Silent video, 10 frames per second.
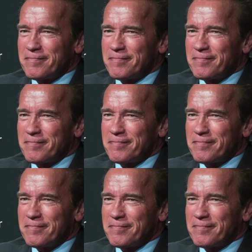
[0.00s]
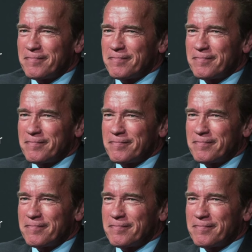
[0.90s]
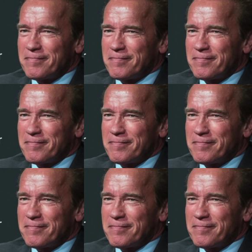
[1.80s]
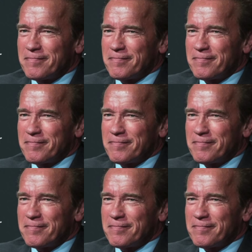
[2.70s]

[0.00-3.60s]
Nothing is said.